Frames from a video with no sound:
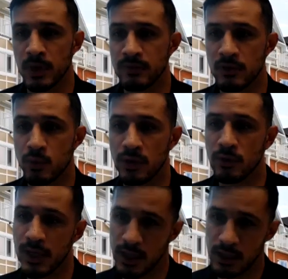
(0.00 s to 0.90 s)
until we
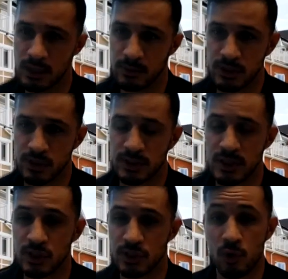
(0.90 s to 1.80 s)
either get cleanup
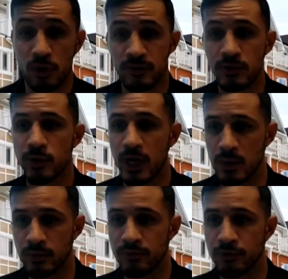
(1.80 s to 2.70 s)
legislation or until you're
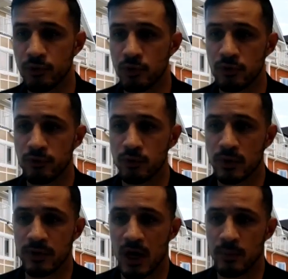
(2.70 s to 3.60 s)
able to
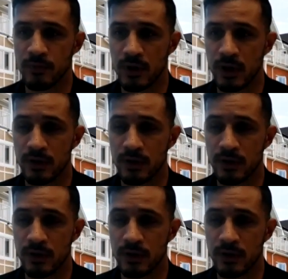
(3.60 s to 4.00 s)
adopt